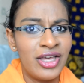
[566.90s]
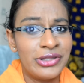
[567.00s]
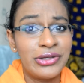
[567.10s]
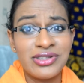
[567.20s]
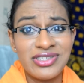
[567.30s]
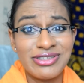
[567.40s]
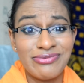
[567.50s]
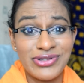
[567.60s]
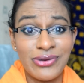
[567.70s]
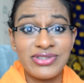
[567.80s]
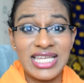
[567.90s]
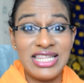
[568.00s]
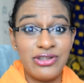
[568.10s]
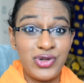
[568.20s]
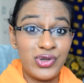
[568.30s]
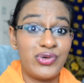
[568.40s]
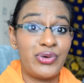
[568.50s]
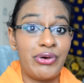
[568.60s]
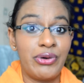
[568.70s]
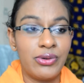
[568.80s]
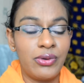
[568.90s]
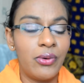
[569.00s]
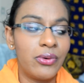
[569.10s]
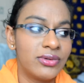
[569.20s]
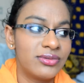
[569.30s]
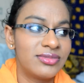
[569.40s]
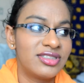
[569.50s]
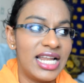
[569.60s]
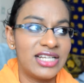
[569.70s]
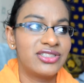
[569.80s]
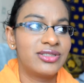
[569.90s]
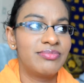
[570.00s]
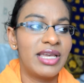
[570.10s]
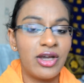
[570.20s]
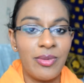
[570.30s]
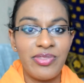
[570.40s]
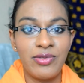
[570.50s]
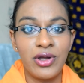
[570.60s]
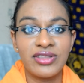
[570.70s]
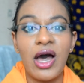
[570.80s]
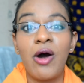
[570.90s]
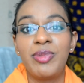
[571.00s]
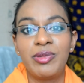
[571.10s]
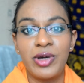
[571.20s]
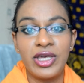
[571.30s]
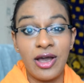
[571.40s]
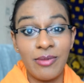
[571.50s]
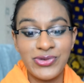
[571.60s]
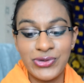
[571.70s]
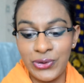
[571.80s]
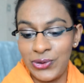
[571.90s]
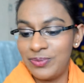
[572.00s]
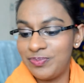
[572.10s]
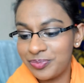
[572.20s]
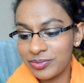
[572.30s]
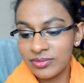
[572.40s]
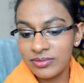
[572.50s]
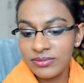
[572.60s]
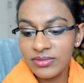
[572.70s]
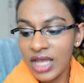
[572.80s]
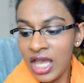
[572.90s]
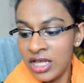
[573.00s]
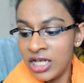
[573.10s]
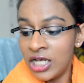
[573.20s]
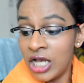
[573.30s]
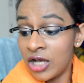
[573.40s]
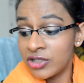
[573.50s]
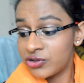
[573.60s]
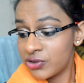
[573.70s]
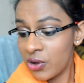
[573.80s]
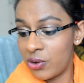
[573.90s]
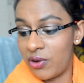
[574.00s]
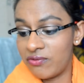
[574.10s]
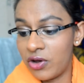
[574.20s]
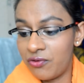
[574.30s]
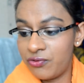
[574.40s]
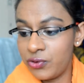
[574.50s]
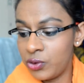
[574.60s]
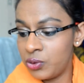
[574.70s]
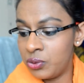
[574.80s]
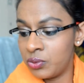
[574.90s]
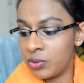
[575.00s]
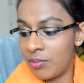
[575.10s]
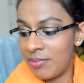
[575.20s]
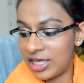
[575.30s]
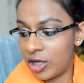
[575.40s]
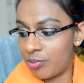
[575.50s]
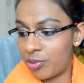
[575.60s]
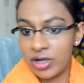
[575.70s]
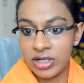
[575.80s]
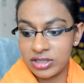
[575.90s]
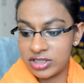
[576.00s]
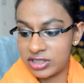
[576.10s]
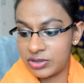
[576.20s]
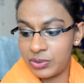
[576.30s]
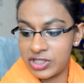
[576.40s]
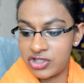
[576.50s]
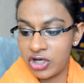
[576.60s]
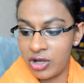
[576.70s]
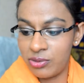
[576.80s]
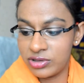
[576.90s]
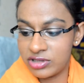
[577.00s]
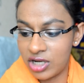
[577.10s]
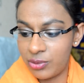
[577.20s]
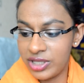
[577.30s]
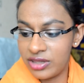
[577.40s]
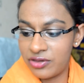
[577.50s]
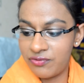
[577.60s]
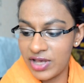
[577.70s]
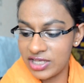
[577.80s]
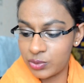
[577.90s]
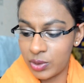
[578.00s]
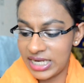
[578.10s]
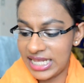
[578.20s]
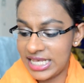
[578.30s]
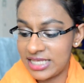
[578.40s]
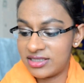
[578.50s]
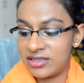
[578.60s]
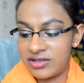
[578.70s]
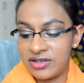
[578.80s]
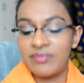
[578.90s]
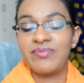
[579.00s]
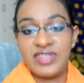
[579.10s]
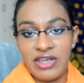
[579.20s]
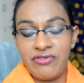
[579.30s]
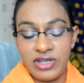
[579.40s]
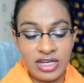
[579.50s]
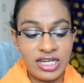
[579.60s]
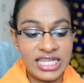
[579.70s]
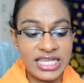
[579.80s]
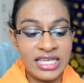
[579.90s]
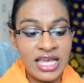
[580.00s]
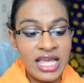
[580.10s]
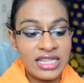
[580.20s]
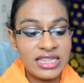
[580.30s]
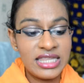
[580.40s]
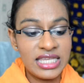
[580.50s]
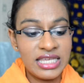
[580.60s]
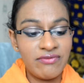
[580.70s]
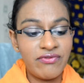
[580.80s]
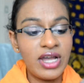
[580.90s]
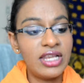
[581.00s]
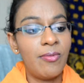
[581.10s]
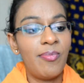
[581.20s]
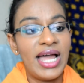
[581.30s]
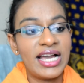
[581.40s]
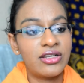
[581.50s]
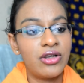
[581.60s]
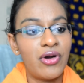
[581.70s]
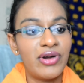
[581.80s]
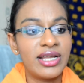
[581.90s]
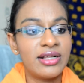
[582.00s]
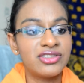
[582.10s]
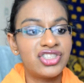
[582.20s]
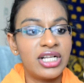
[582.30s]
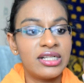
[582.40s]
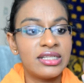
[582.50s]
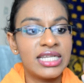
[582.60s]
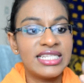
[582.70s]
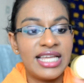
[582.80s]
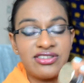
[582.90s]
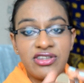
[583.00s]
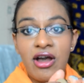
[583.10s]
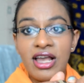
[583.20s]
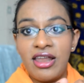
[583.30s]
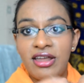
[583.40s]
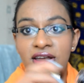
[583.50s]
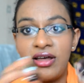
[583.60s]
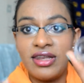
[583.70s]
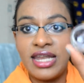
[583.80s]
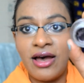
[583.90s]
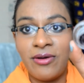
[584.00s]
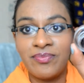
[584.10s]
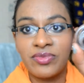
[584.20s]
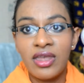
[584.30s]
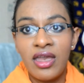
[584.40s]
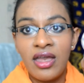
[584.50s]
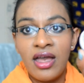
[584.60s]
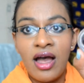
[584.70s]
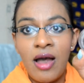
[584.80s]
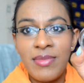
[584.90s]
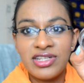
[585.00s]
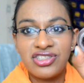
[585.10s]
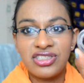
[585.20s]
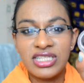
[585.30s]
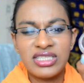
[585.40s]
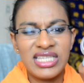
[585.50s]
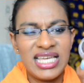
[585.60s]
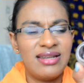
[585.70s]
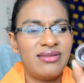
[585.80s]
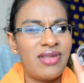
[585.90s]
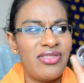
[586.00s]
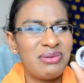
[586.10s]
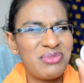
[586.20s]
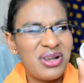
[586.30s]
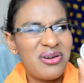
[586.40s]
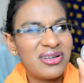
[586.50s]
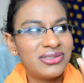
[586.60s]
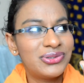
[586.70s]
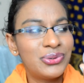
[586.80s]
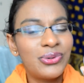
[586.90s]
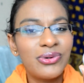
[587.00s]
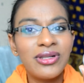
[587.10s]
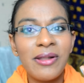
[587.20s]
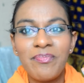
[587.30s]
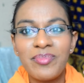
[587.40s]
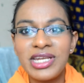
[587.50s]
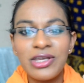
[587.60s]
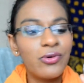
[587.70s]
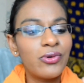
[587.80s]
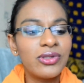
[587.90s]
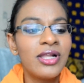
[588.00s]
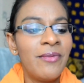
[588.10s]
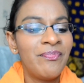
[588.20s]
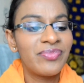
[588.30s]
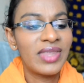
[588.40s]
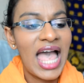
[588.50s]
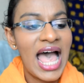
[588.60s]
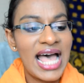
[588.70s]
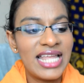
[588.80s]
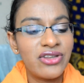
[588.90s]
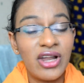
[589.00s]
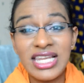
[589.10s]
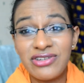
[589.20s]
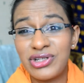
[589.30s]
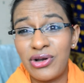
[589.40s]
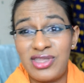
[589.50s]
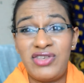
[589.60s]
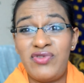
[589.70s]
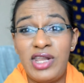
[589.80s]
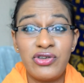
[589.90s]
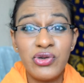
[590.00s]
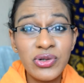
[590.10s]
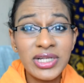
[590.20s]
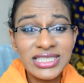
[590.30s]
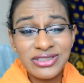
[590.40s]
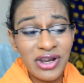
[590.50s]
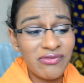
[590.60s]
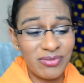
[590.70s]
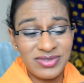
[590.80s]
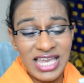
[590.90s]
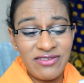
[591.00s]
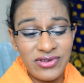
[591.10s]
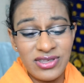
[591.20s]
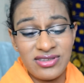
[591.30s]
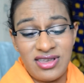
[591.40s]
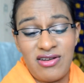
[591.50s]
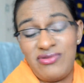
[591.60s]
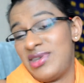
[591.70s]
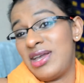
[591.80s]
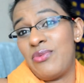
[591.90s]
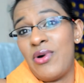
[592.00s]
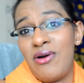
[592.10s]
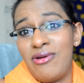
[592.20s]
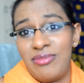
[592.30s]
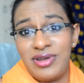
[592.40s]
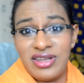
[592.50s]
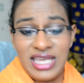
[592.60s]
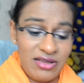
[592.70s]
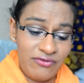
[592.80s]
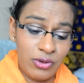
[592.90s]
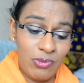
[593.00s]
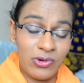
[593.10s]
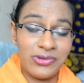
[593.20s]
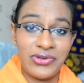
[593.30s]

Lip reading: You can see the results in the tutorial or / makeup look that I'll be putting up soon. So I've got a few makeup products which I will start with. The first one is definitely the Violet Black L'Oreal Gel Intenser Eyeliner. Now, I mentioned this in, I think, my last mini haul, and I literally got this for like $2.99 from Savers, and I was like, wow, I'm gonna get a few more.